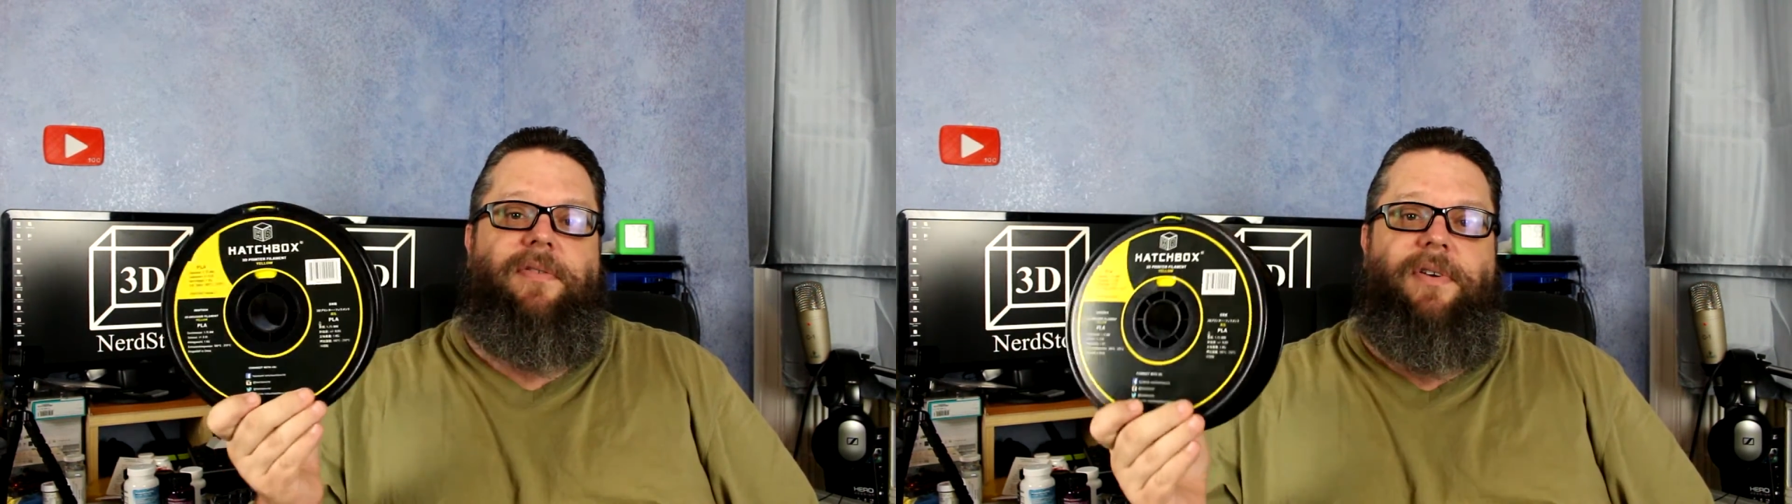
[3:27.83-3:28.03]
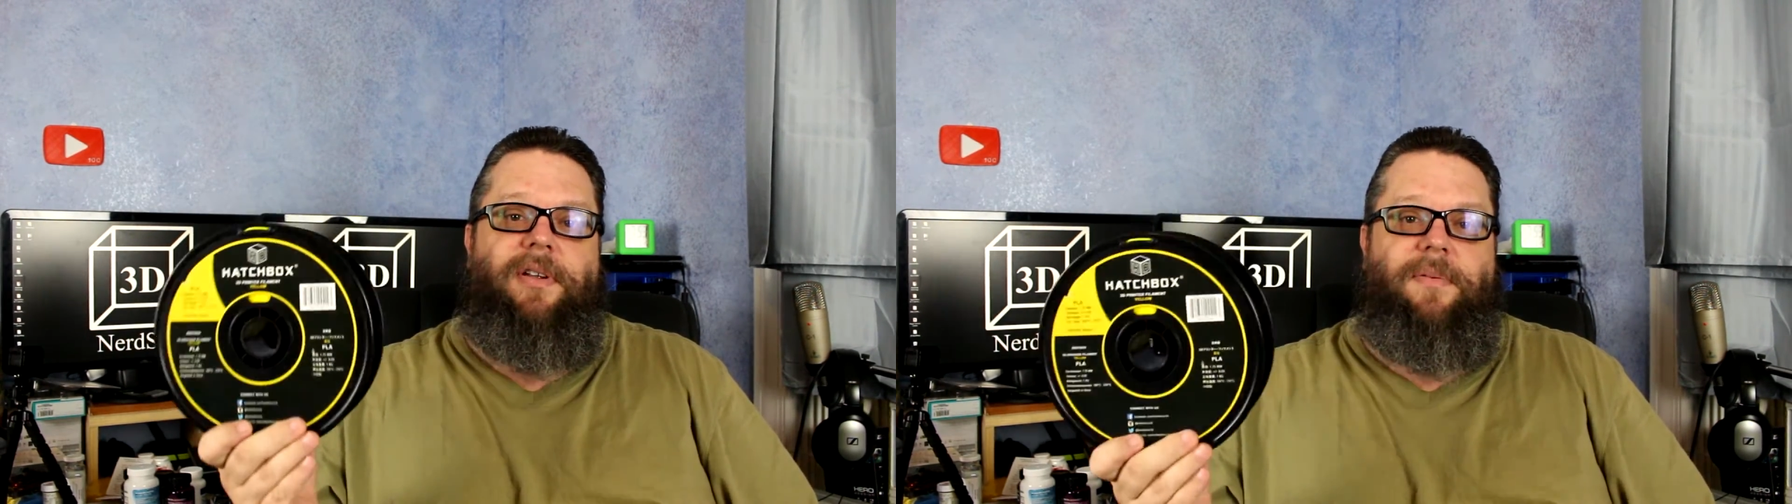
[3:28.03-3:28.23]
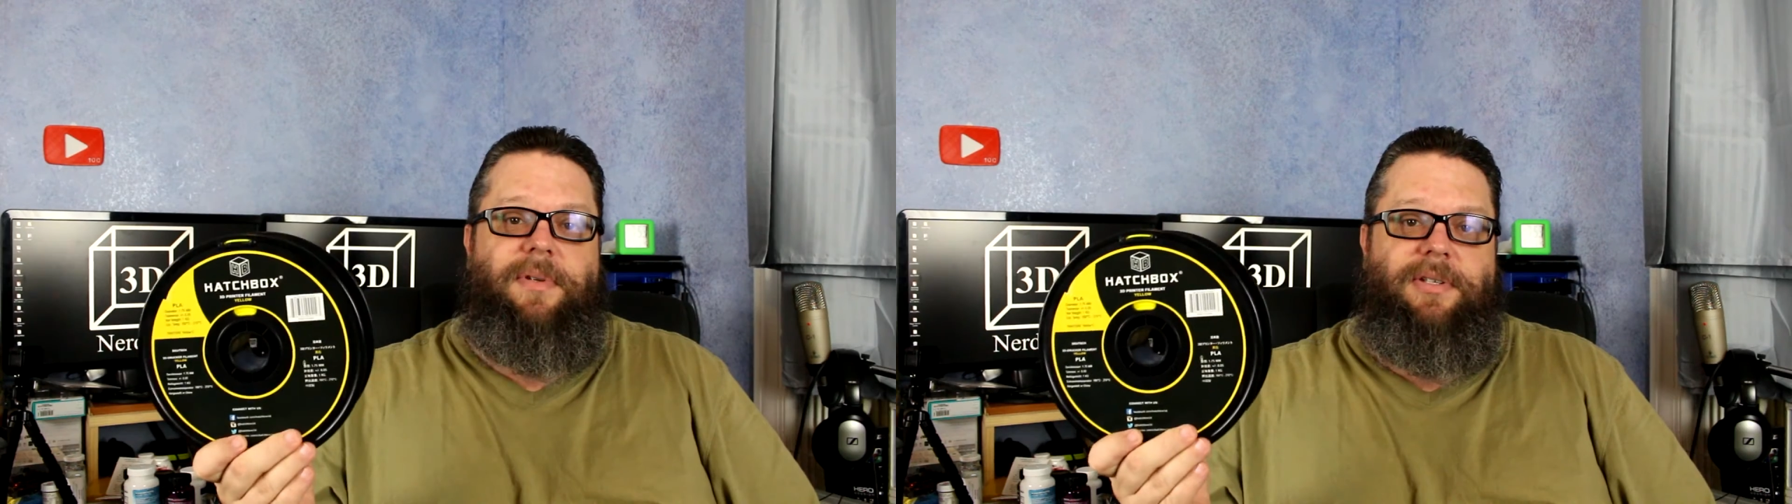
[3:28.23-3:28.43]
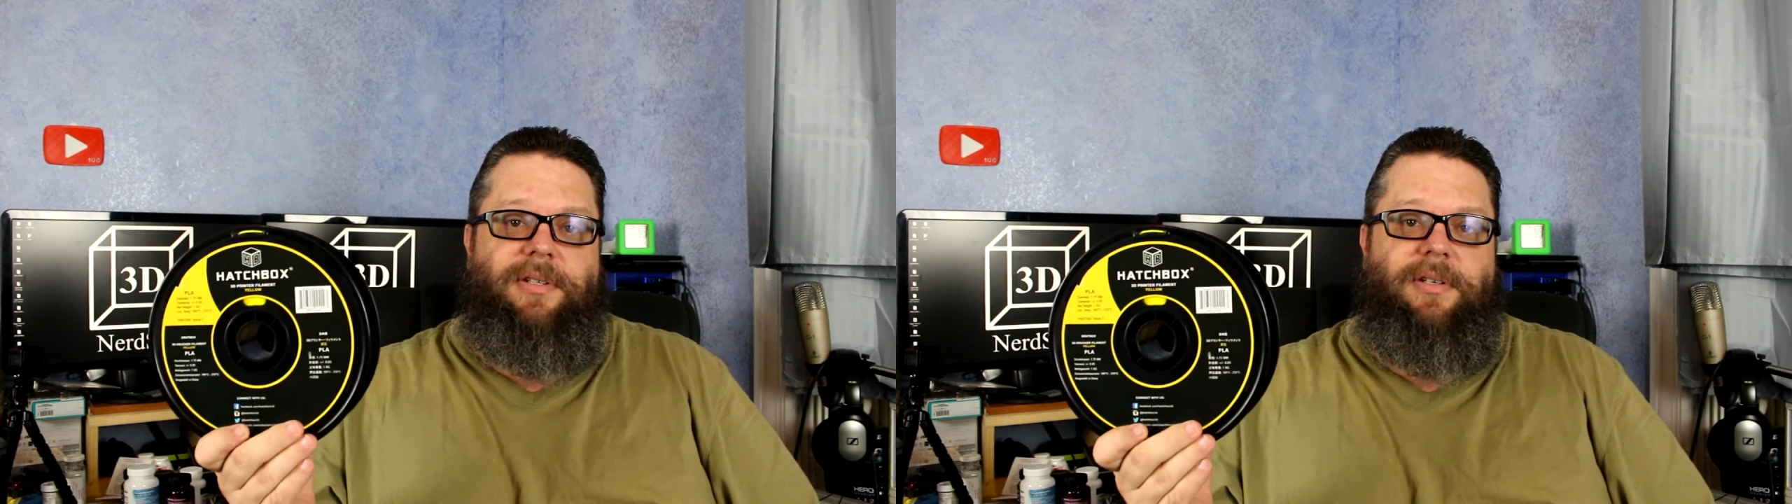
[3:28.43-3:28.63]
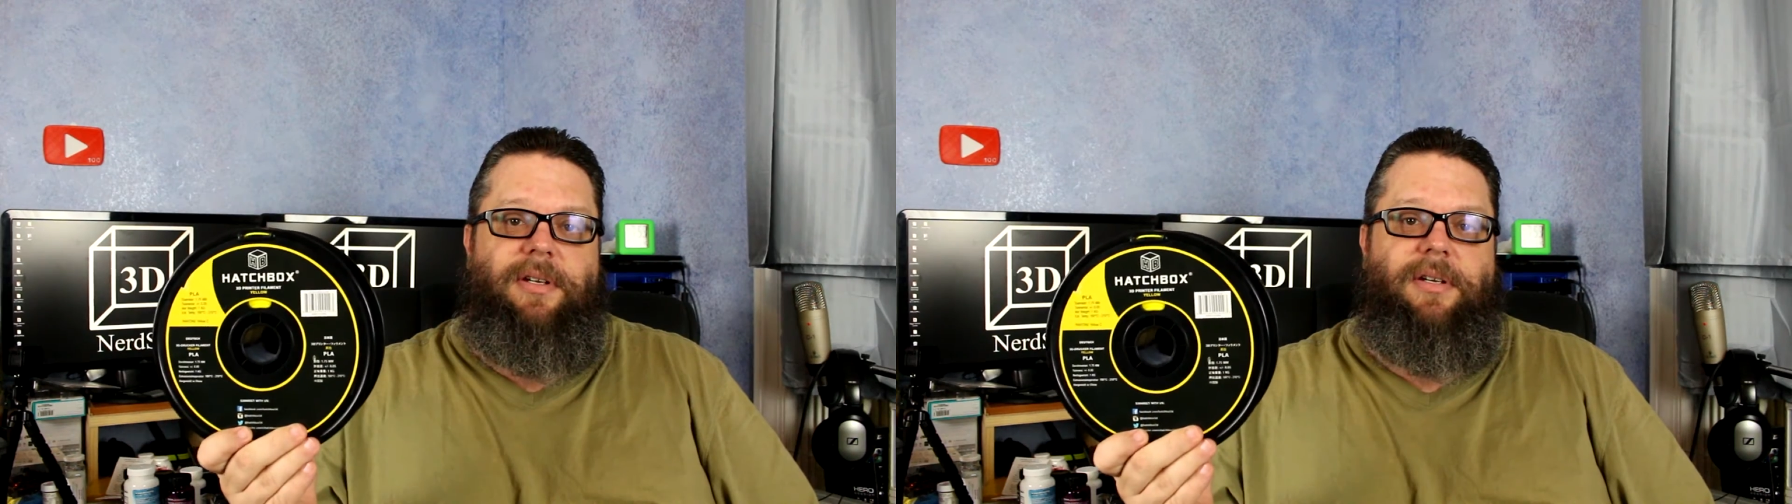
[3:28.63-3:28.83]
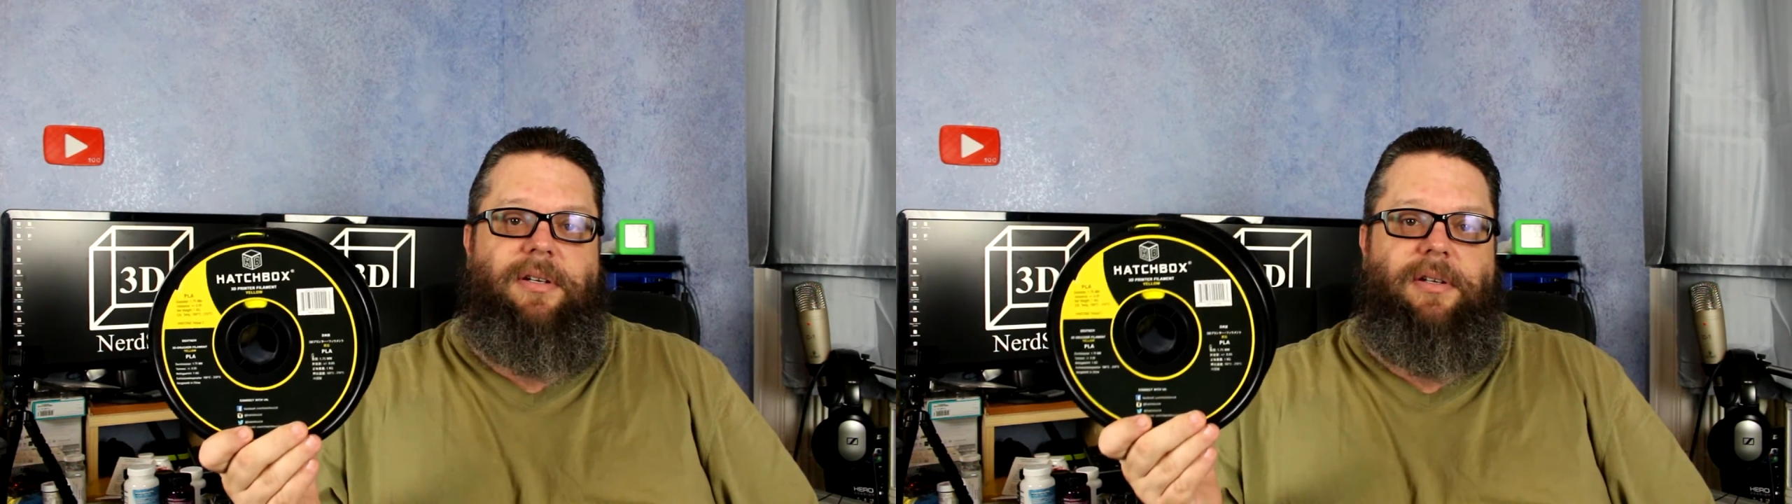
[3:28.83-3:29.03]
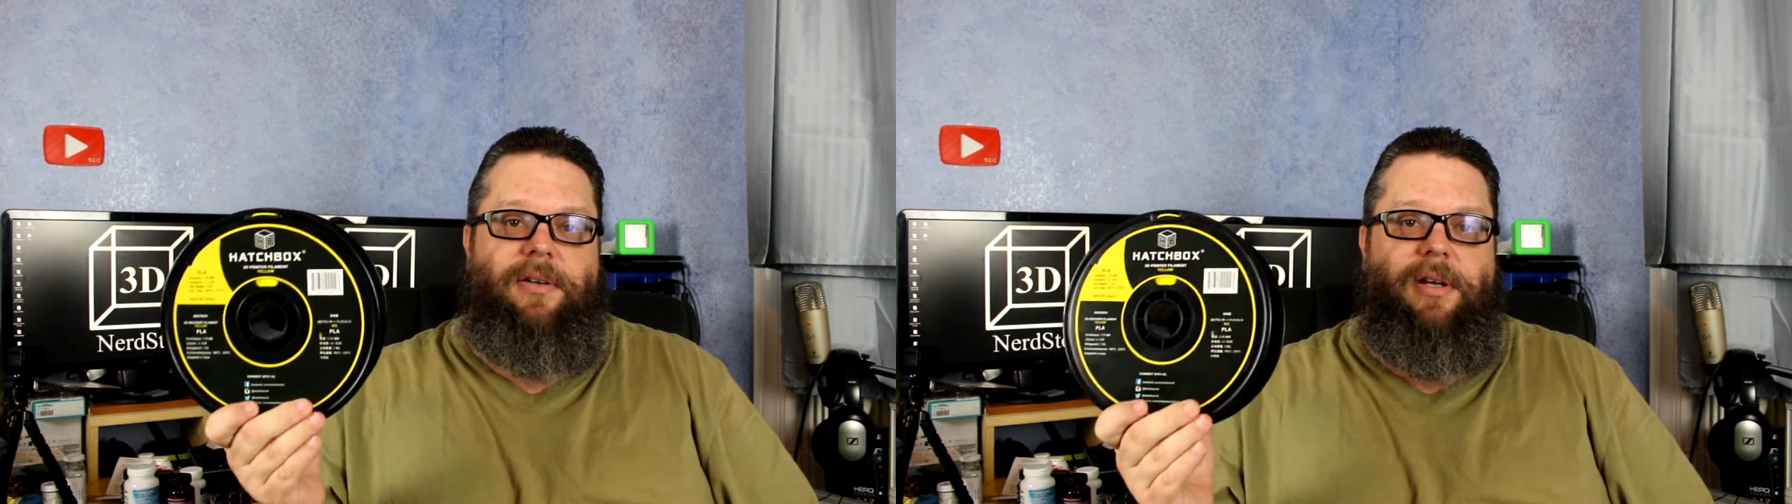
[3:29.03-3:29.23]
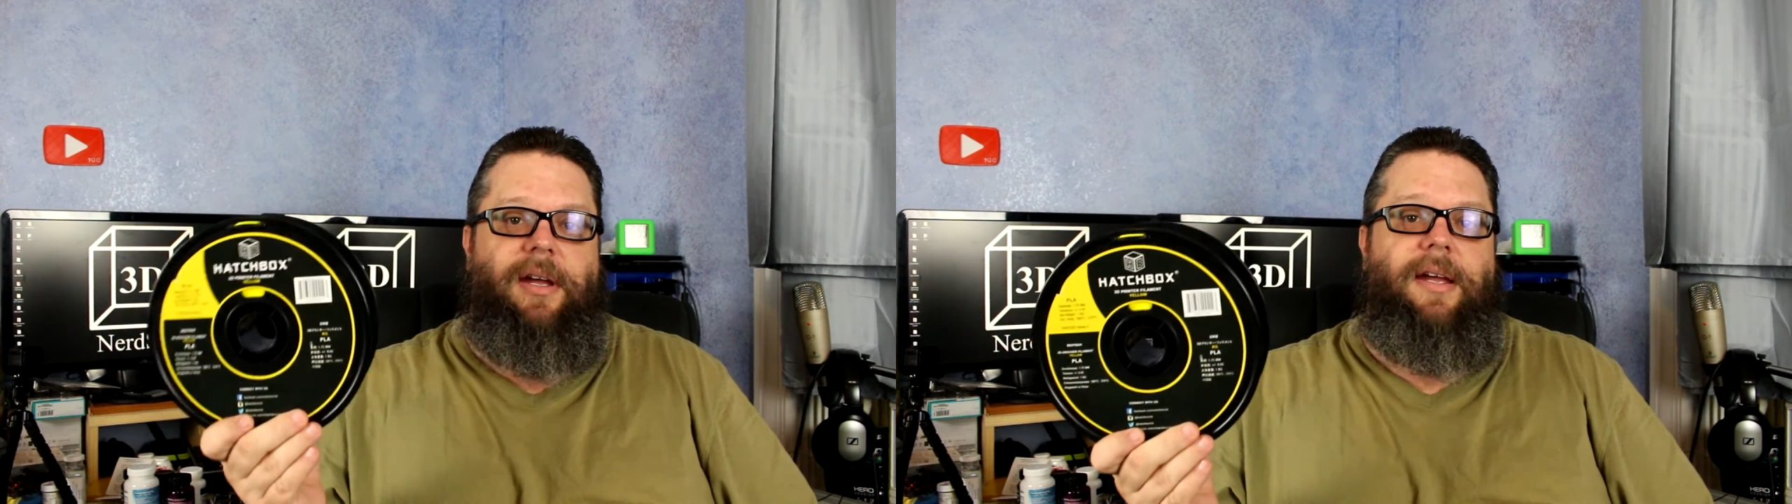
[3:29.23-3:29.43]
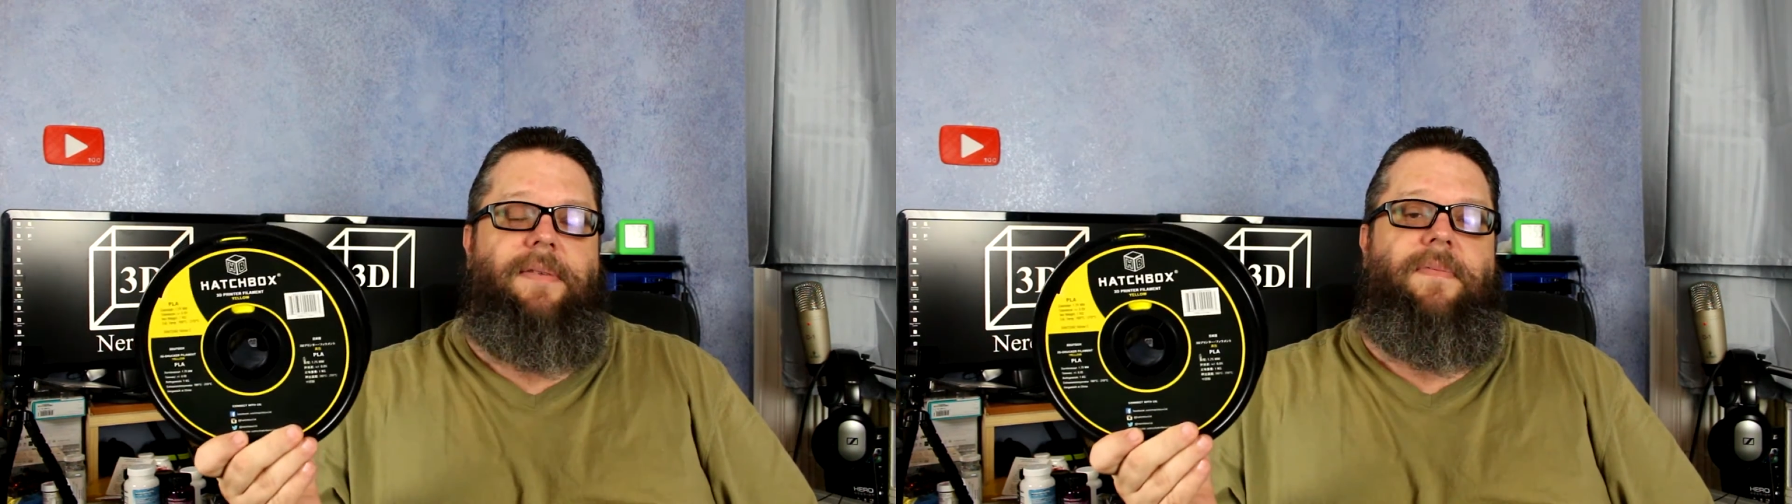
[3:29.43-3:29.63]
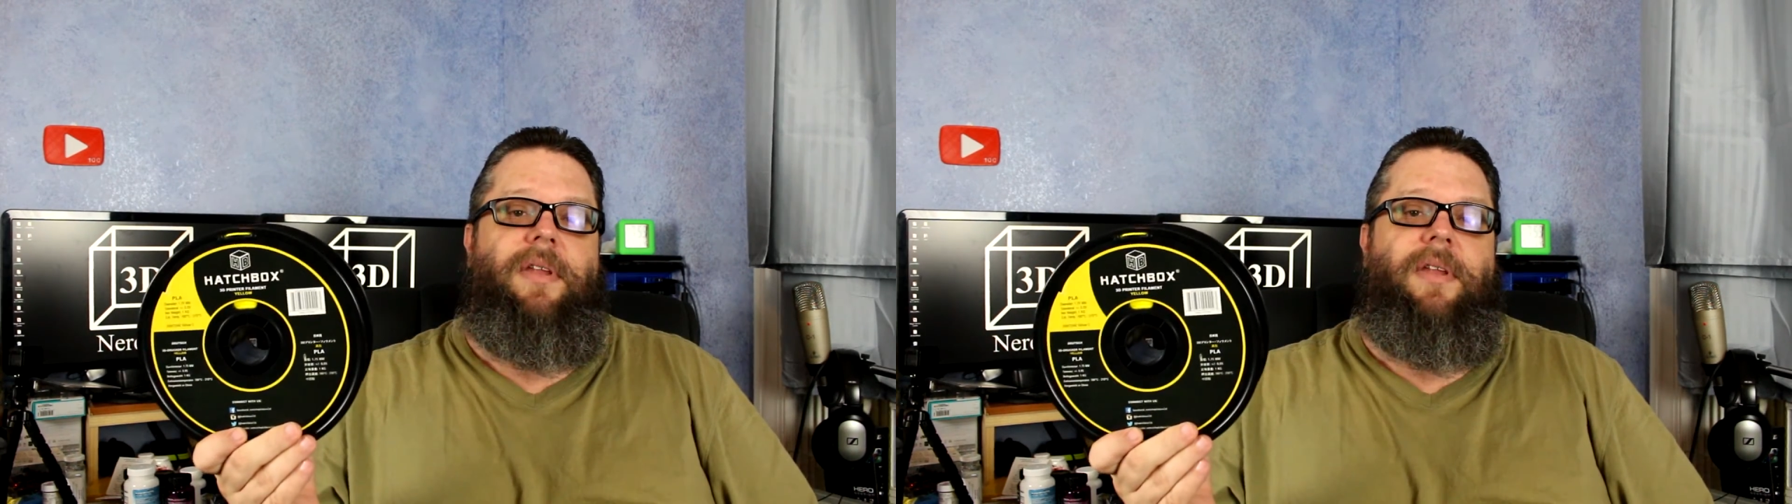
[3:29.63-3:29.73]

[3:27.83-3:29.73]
filaments. Okay?